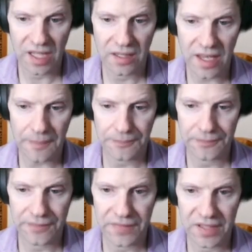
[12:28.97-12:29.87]
Yeah.
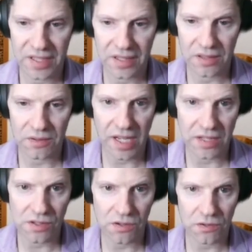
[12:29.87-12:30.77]
Okay,
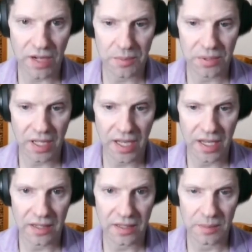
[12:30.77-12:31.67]
so the right
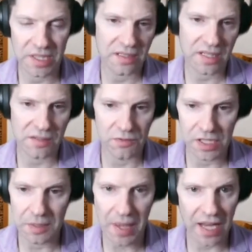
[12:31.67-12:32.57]
play, I mean, it didn't
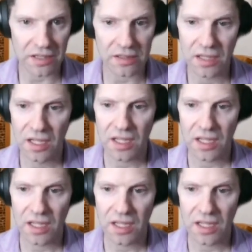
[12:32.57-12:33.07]
really matter.